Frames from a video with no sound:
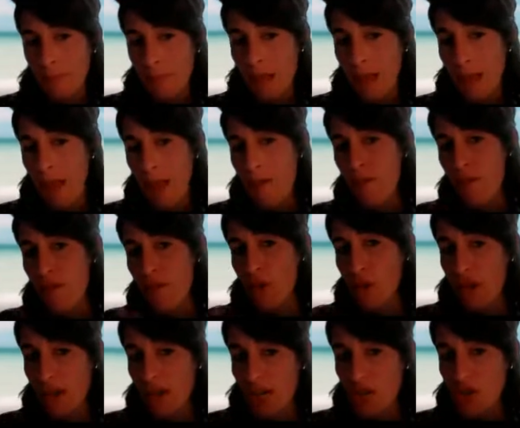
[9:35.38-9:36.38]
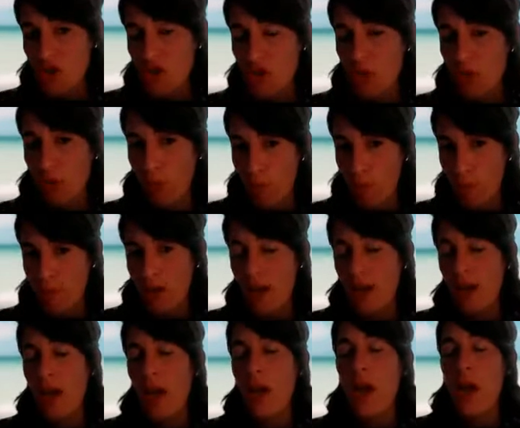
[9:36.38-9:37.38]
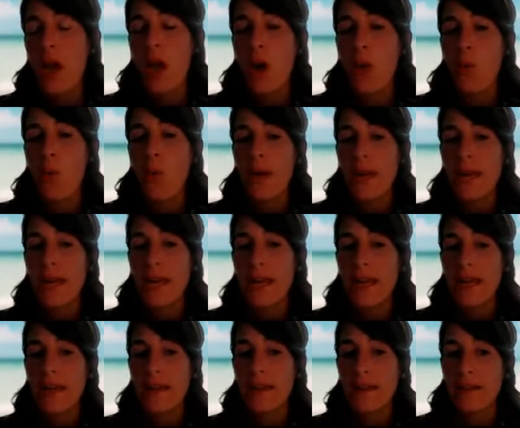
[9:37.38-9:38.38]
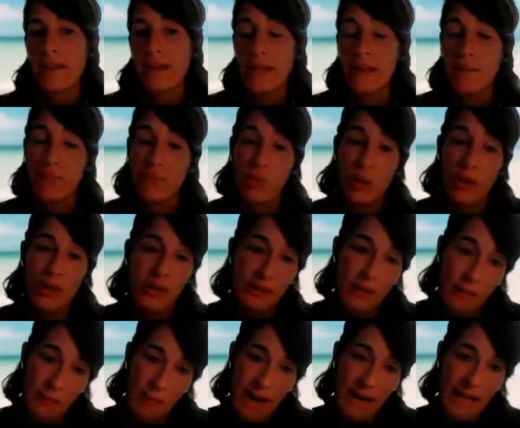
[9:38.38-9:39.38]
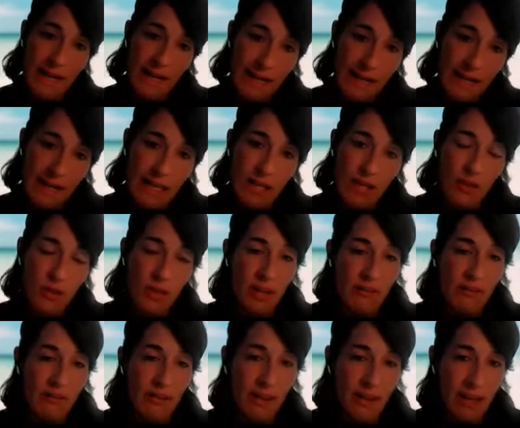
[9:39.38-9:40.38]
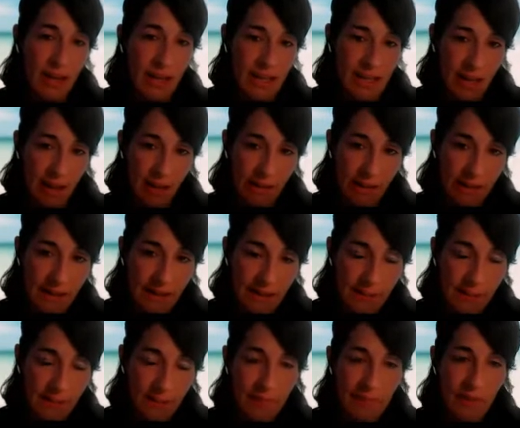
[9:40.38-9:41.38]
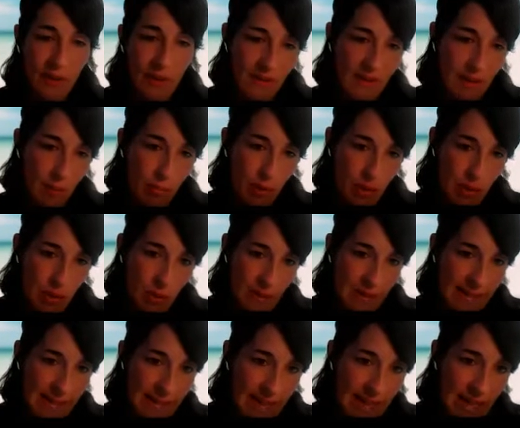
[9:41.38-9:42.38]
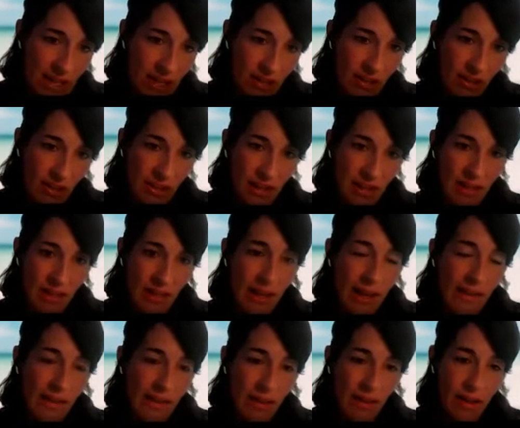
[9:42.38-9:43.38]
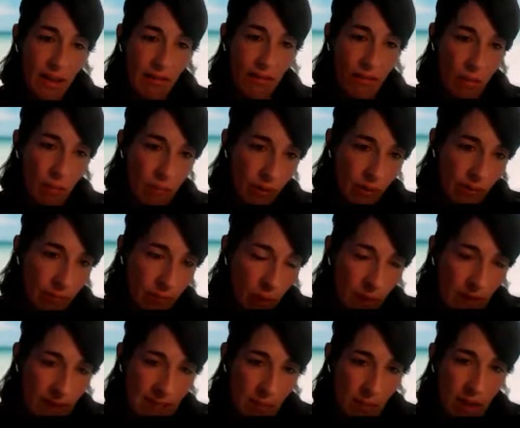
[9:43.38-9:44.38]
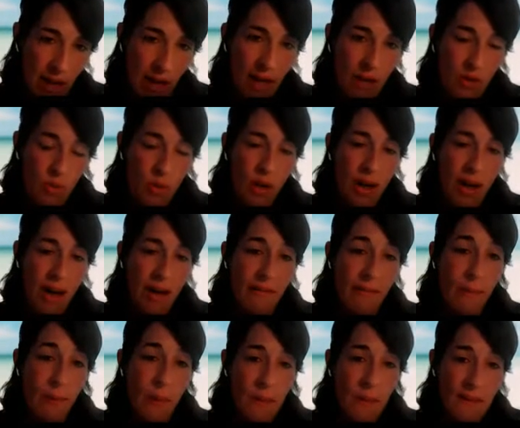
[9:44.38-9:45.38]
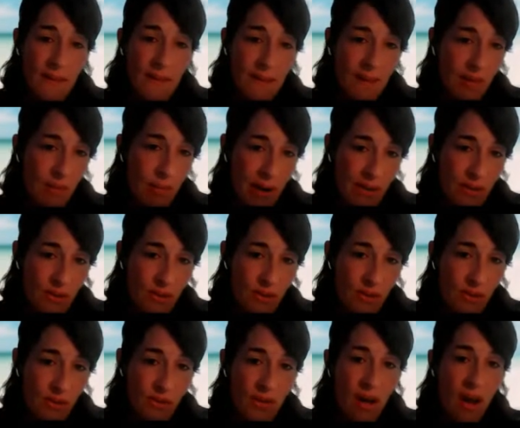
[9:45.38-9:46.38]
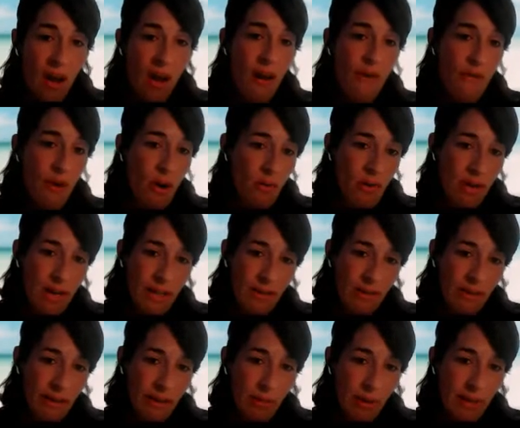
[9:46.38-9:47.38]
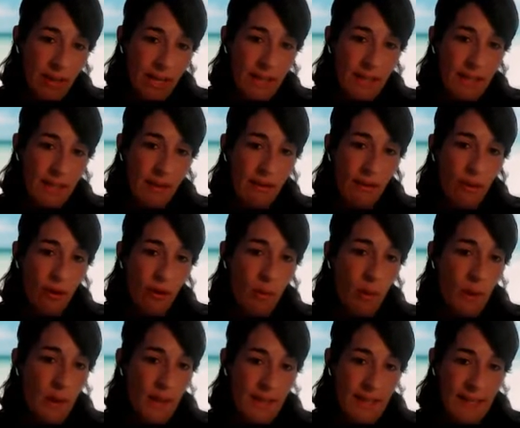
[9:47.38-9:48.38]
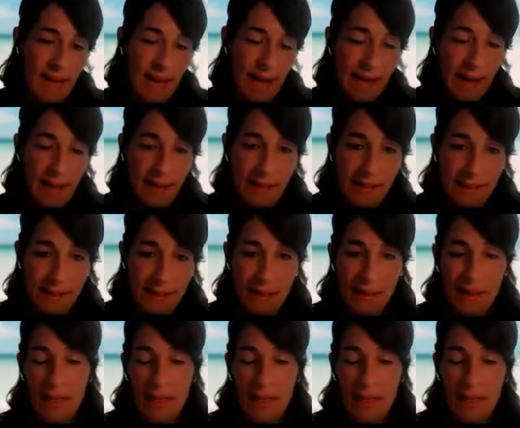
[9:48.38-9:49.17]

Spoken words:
And for each group, we divided it into different categories. For example, you will see here that under the group of policymakers, we have policy advisors, regulatory bodies, or policy analysts.